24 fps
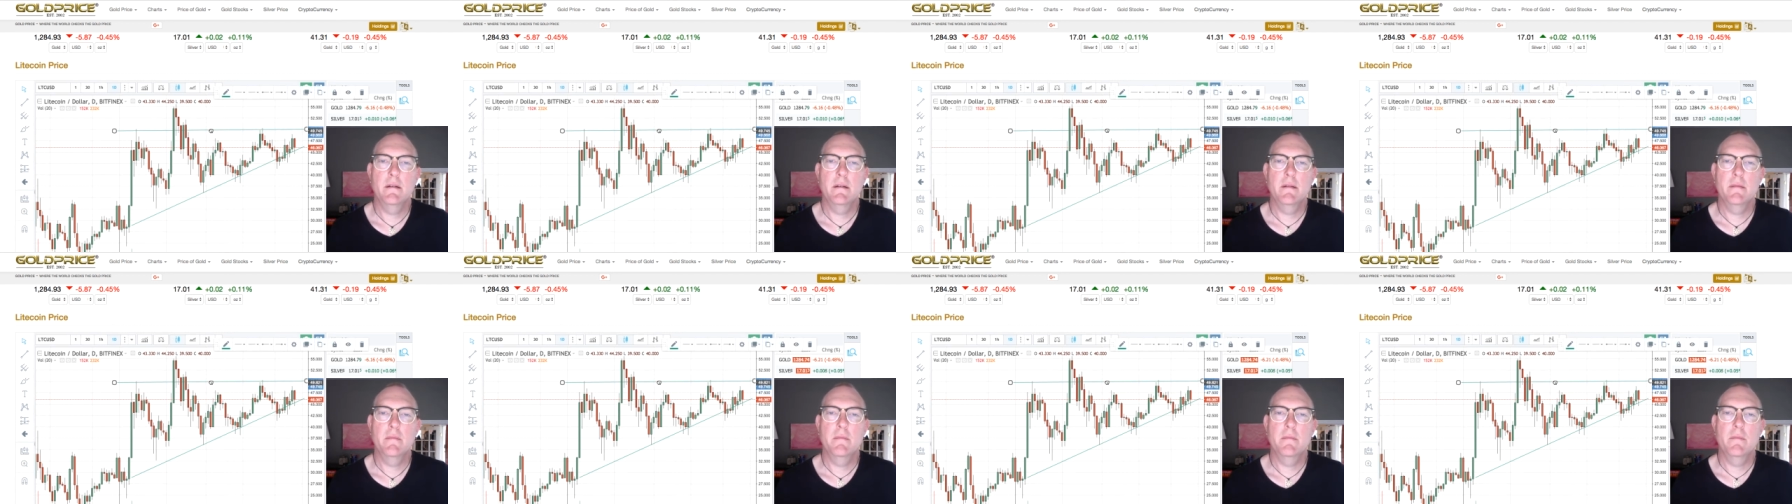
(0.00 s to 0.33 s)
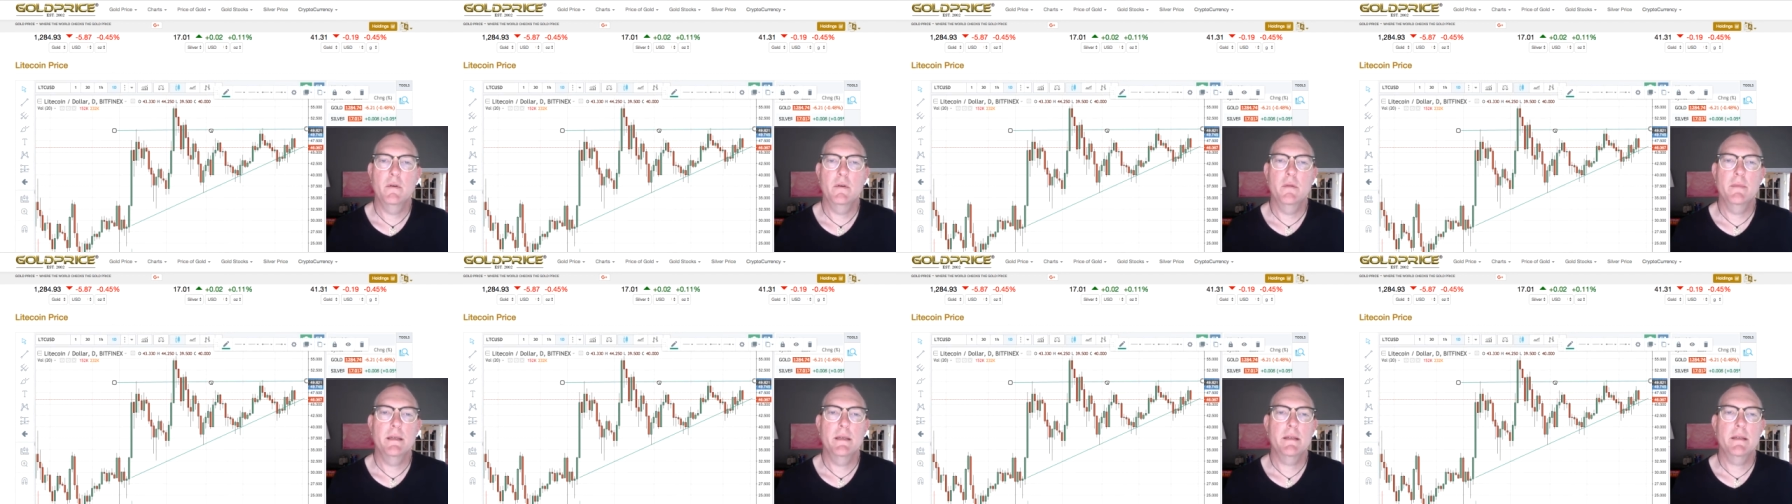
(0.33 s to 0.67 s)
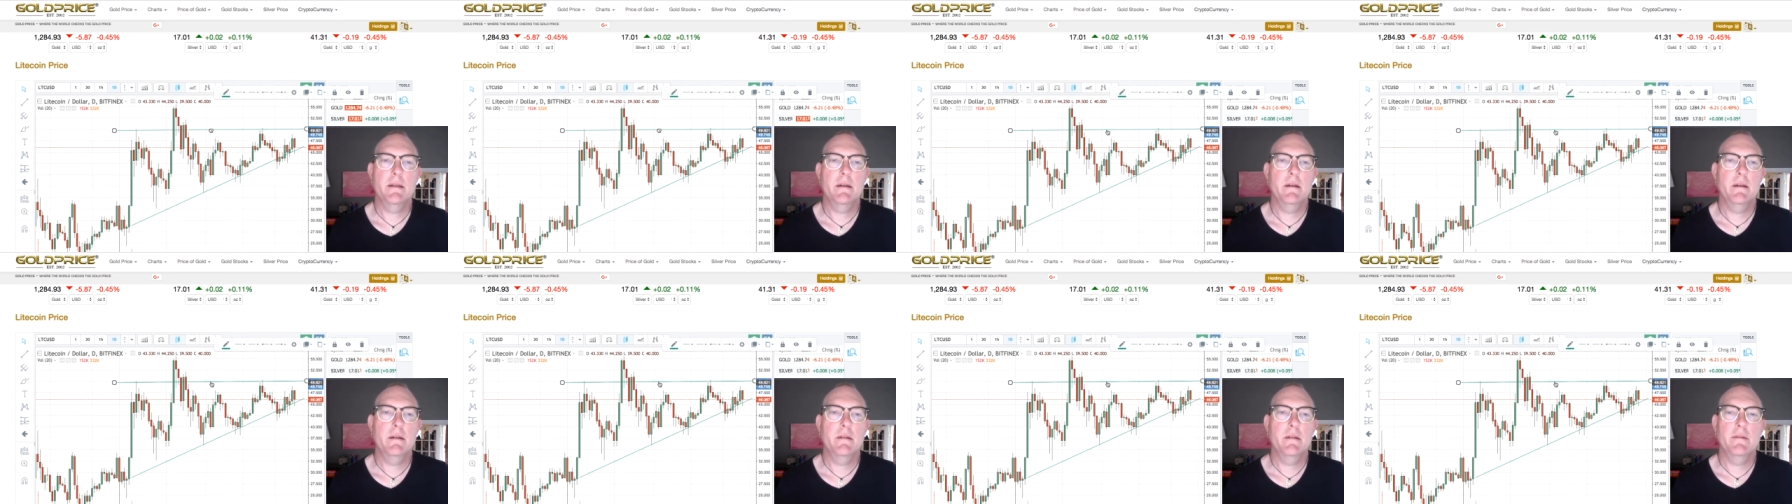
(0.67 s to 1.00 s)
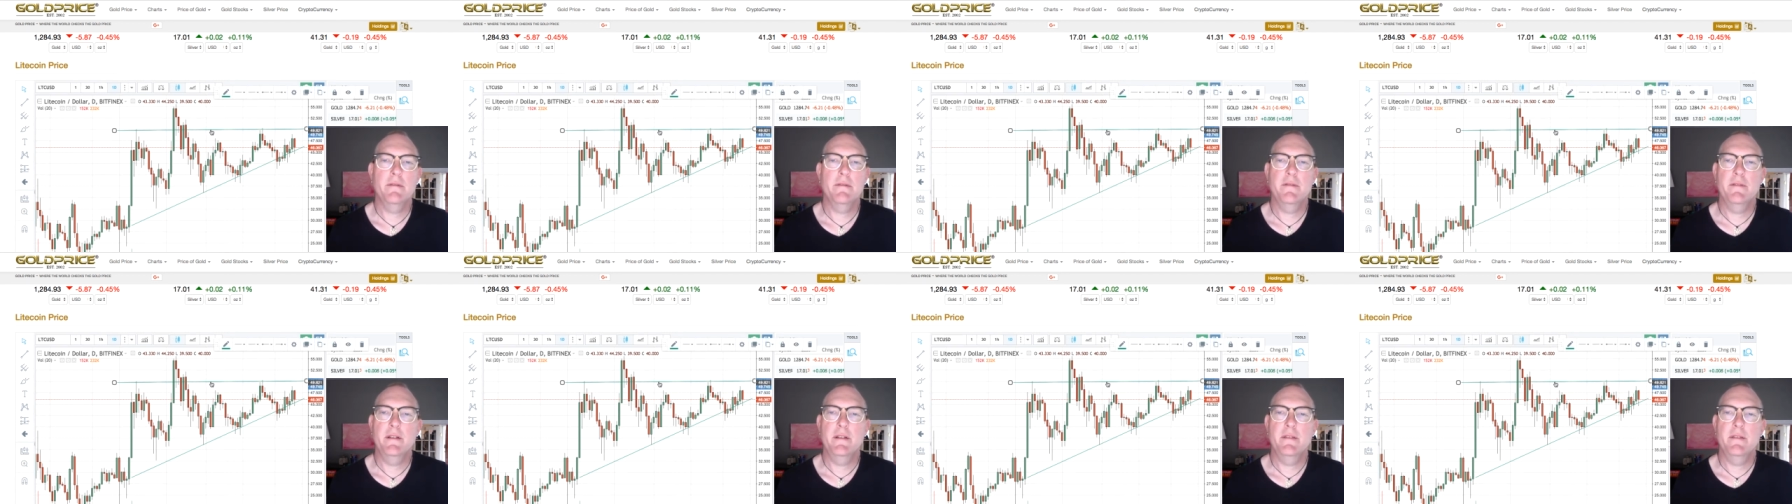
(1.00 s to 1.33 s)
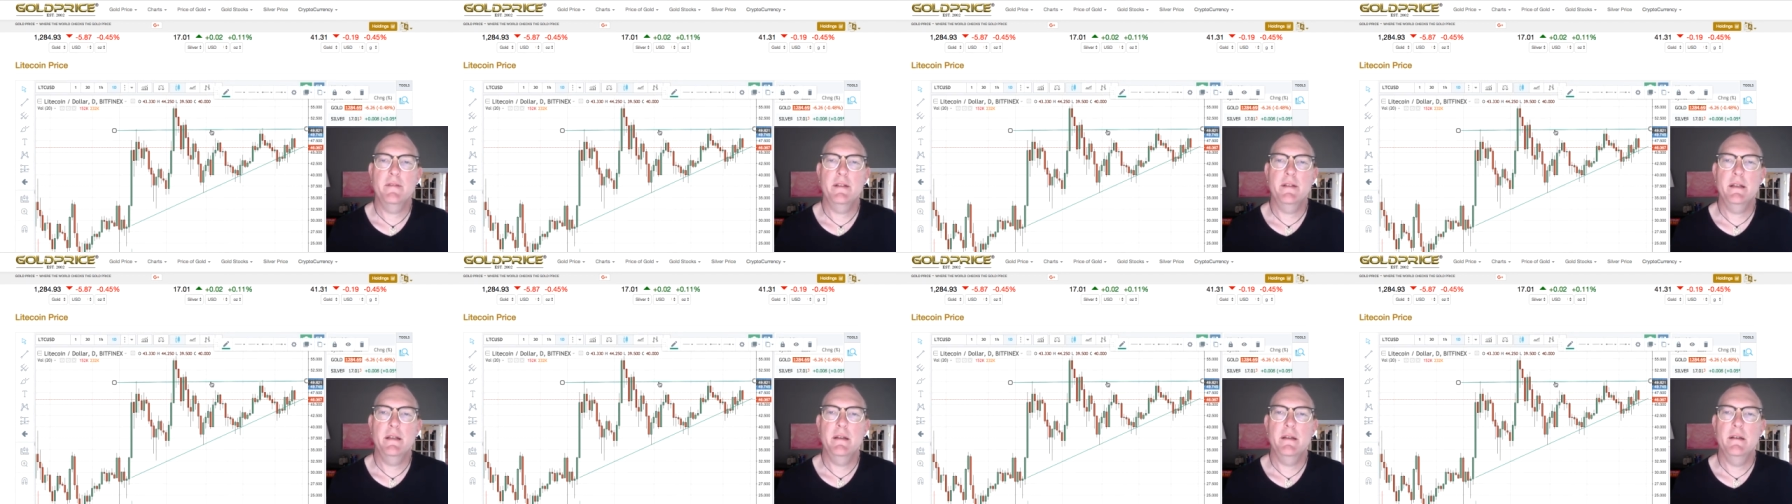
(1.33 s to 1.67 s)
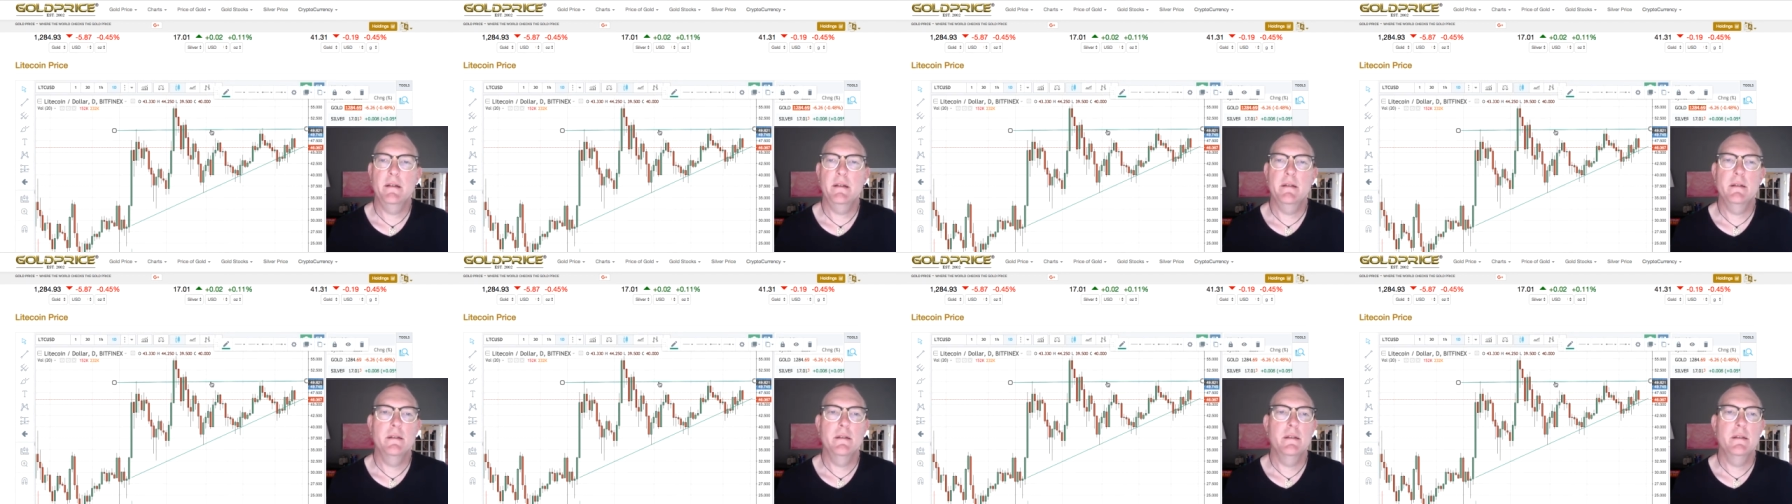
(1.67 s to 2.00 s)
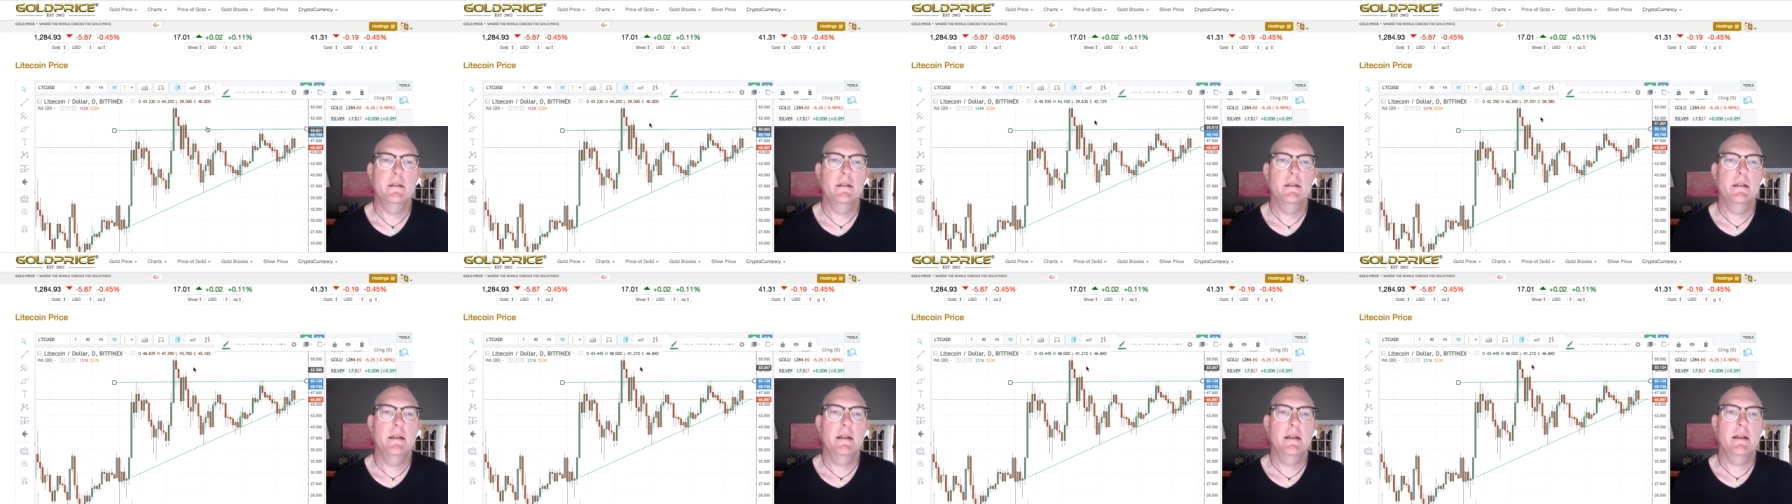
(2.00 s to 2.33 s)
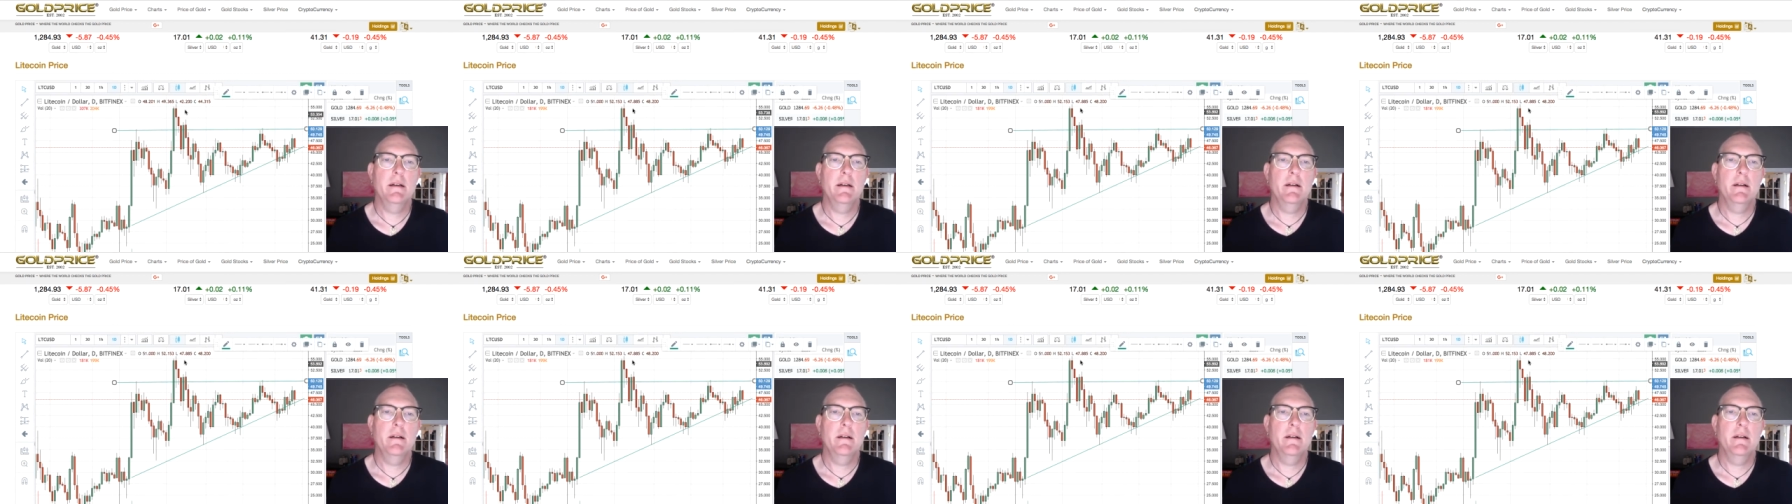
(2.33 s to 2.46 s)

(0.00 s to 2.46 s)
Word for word: moment called fifty, and